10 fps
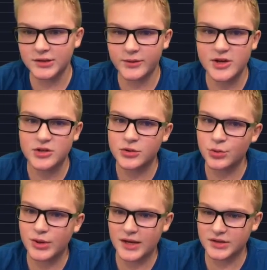the way to
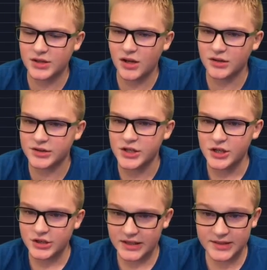$2,000. So
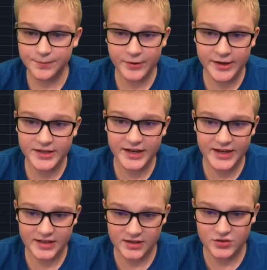that's a pretty
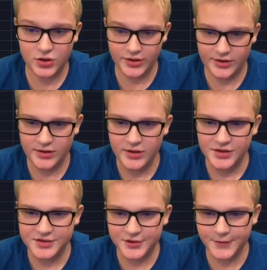gigantic target.
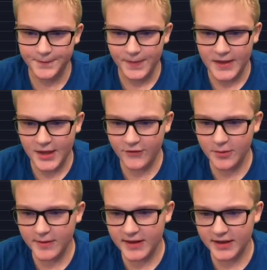So if we
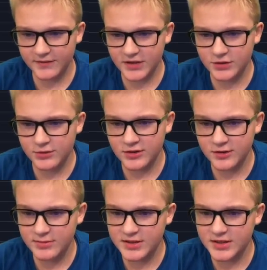break out of this, we
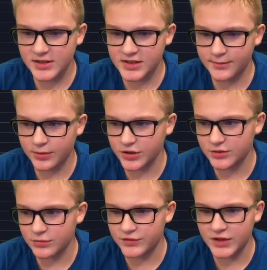could be seeing some bullish
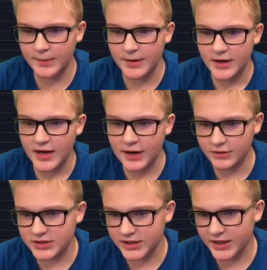moves up. I
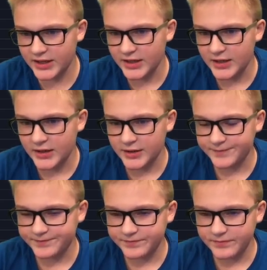would say
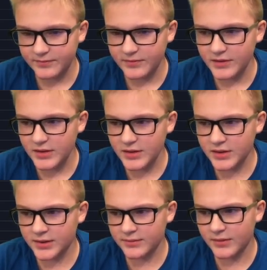
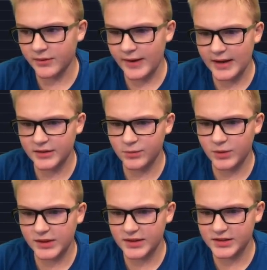around
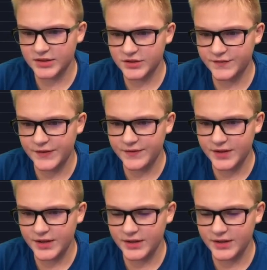1,650,